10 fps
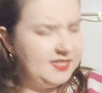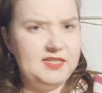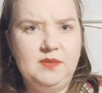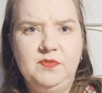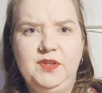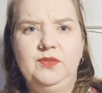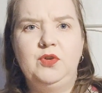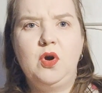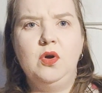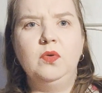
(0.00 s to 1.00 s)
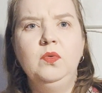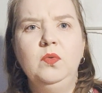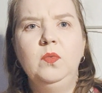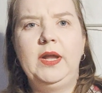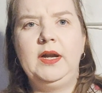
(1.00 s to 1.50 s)
something wrong
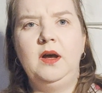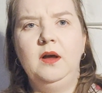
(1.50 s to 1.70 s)
when